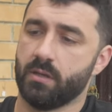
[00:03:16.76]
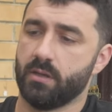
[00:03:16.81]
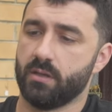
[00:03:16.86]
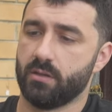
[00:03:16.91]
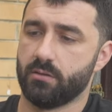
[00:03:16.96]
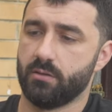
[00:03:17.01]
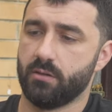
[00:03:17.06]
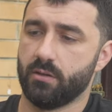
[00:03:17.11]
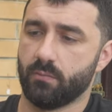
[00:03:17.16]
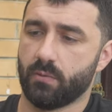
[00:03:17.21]

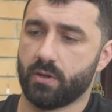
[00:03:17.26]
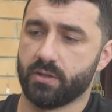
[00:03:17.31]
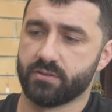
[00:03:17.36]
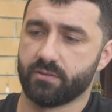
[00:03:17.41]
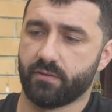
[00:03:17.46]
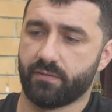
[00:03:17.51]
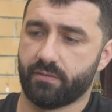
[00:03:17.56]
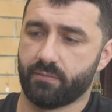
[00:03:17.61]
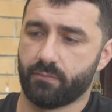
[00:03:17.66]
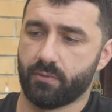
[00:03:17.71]
The unit runs
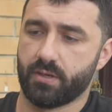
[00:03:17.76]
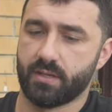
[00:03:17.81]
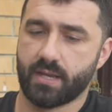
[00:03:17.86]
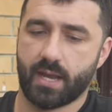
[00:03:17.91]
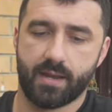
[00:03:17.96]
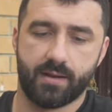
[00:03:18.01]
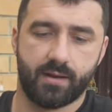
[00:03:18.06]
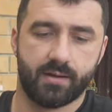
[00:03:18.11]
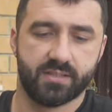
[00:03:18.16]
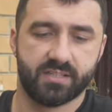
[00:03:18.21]
off three
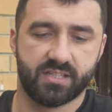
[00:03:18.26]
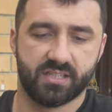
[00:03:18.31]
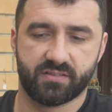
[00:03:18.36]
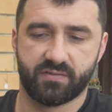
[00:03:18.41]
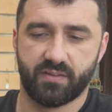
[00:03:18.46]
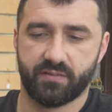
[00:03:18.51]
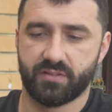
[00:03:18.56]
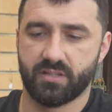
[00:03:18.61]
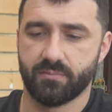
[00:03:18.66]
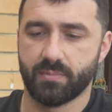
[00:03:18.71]
eighteen six
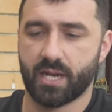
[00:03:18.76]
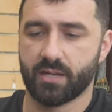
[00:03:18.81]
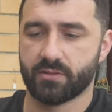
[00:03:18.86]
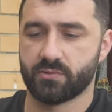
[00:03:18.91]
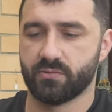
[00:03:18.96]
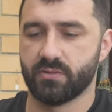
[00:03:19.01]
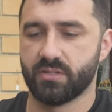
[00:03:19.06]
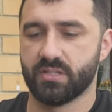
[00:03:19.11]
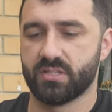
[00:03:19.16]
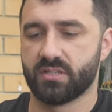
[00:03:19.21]
fifty
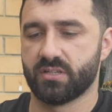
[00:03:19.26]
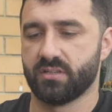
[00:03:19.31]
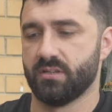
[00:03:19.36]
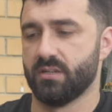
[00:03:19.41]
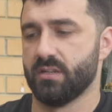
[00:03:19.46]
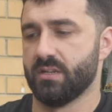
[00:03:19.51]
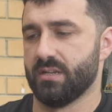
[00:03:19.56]
batteries.